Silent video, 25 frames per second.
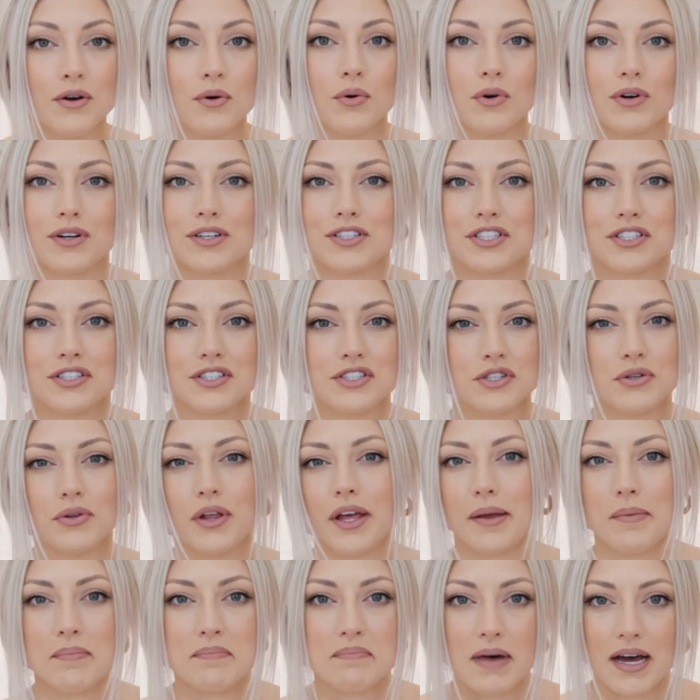or just too
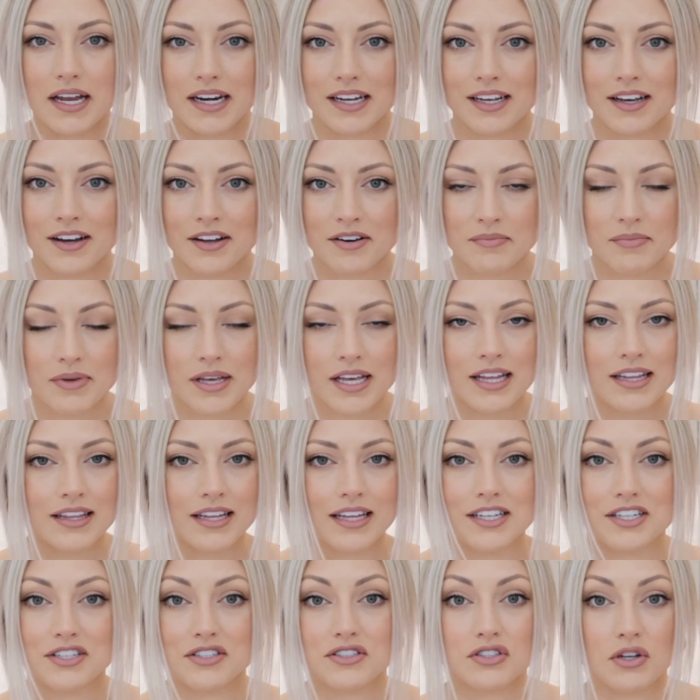like muddy on me and
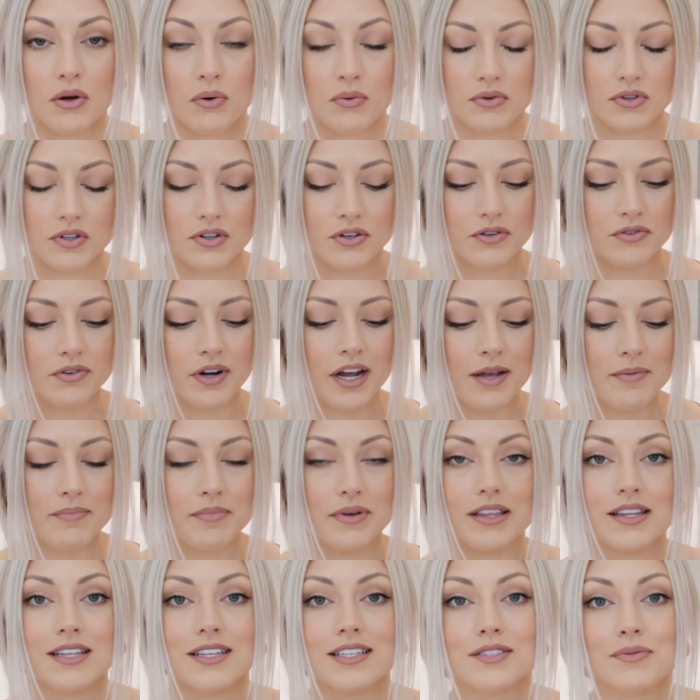they just don't look right,
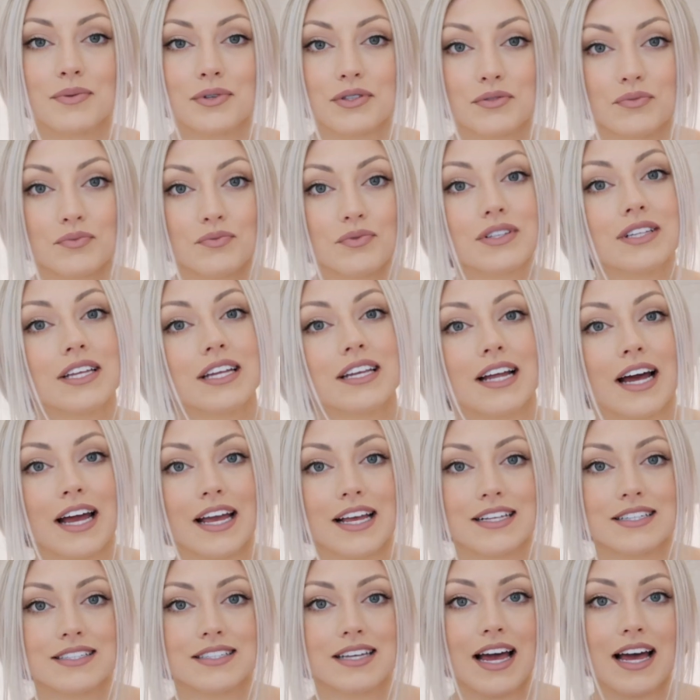but this one's really
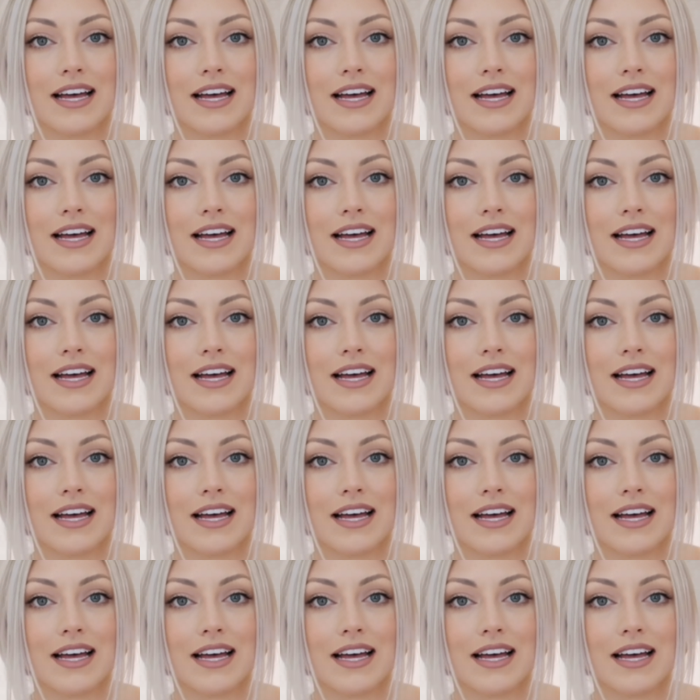nice.